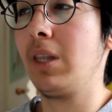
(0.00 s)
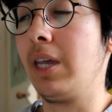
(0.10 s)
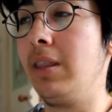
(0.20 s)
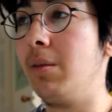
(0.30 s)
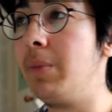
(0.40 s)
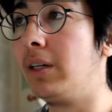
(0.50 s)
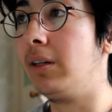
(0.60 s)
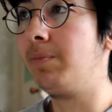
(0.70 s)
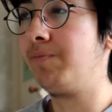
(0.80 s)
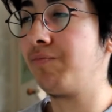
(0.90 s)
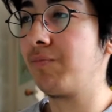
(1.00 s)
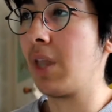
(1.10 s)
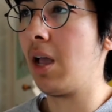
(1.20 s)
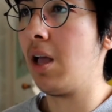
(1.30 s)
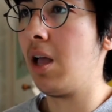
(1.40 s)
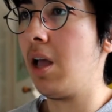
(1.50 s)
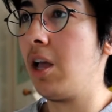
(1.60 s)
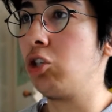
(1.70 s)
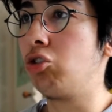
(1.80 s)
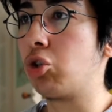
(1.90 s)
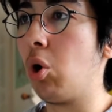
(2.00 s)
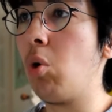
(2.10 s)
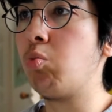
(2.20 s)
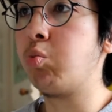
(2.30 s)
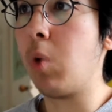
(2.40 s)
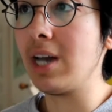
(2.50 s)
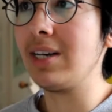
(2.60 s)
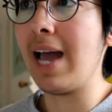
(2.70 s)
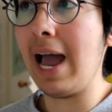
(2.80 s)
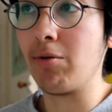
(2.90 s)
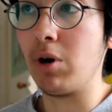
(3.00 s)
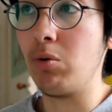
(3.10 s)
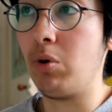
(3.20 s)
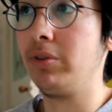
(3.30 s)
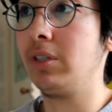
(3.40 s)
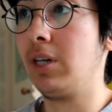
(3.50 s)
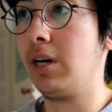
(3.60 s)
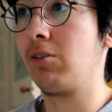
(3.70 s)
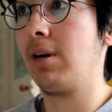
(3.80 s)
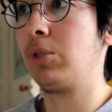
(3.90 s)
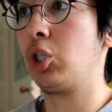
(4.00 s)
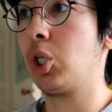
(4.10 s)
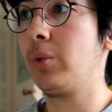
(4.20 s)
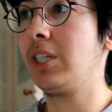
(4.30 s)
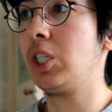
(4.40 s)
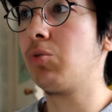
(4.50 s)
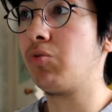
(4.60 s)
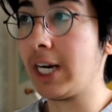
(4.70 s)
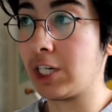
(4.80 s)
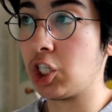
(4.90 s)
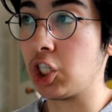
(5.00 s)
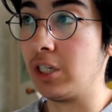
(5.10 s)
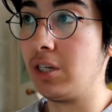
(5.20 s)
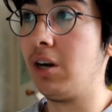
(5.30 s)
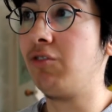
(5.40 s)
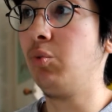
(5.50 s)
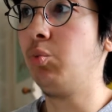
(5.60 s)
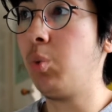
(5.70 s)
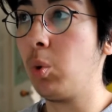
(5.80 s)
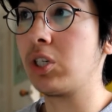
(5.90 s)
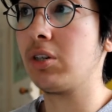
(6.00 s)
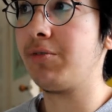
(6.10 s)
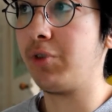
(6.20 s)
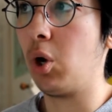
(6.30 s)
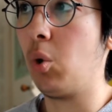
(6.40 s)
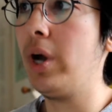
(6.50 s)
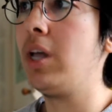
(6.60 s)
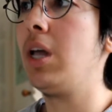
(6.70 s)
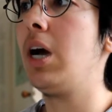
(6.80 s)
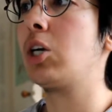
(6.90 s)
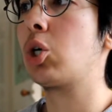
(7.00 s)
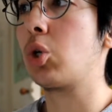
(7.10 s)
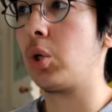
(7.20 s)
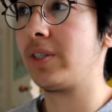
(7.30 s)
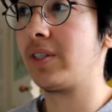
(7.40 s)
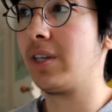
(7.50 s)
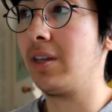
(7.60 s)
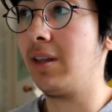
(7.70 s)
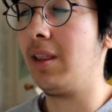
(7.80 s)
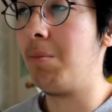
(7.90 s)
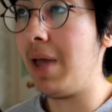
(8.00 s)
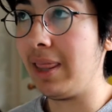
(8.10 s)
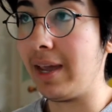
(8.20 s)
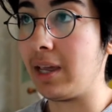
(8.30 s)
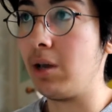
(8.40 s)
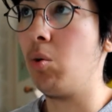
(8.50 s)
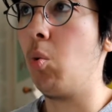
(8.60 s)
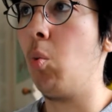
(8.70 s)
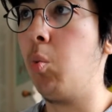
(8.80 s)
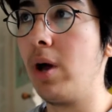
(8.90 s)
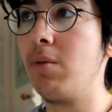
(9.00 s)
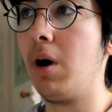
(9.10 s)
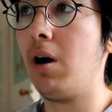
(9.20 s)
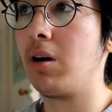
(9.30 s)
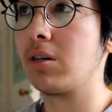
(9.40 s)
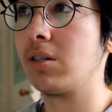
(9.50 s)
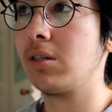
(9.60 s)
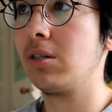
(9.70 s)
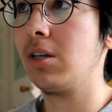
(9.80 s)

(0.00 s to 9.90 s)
in the middle. Draw 1 arrow on the diagram to show the direction of water flow across the lamellae. 1 mark.